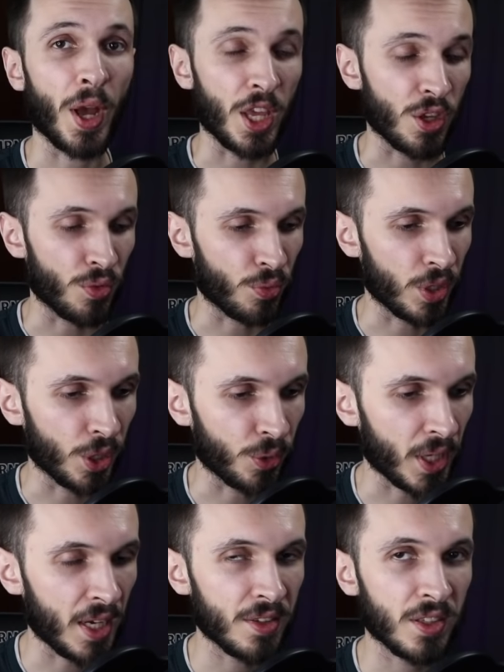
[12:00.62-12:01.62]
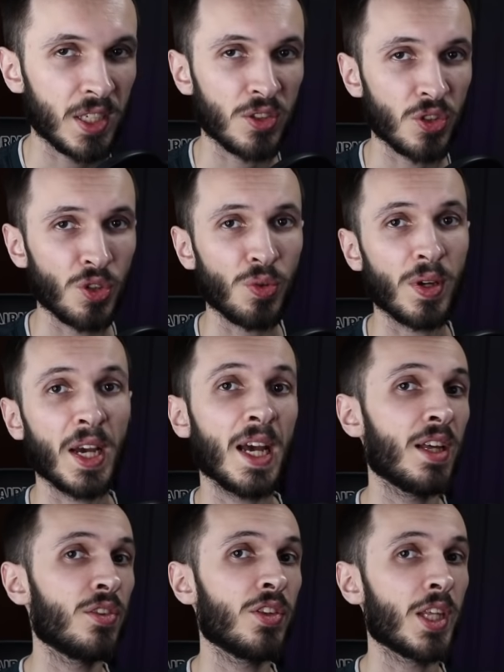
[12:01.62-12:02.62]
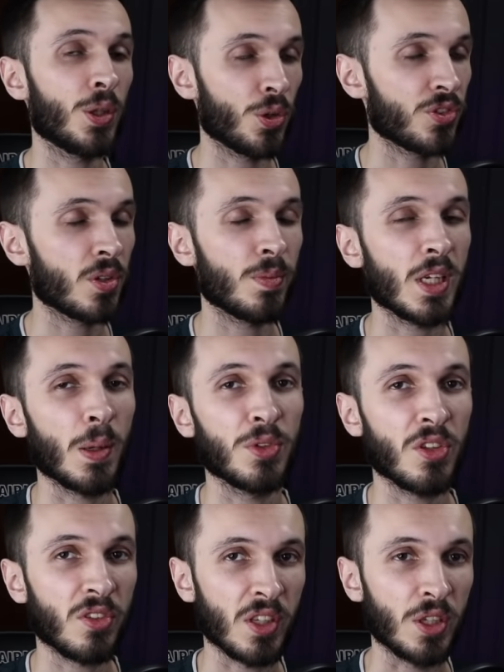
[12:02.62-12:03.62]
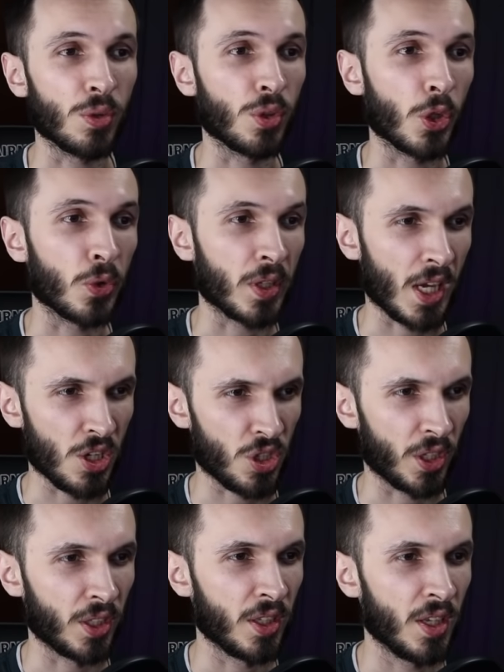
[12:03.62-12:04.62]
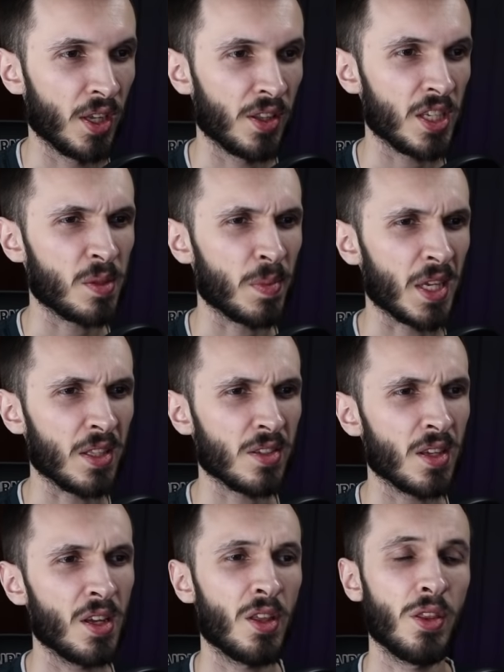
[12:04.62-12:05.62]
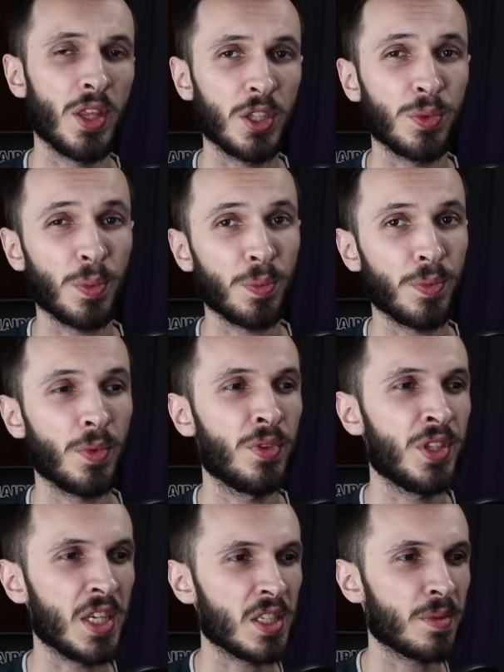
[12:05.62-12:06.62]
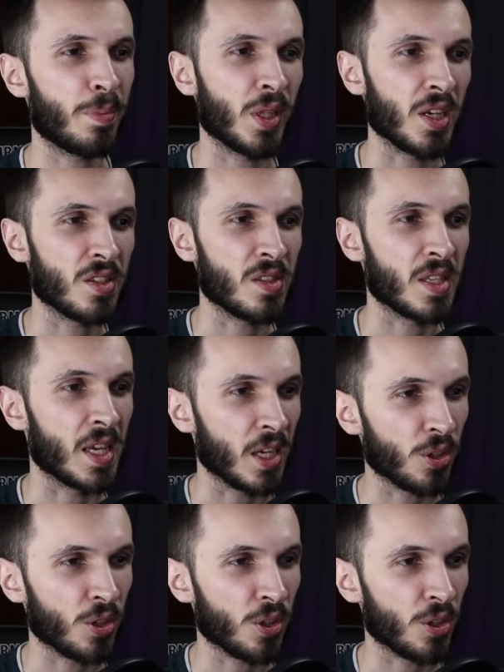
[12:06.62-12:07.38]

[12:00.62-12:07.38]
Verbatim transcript: where you've relocated it to and they'll also be able to see your location. This means that this plus the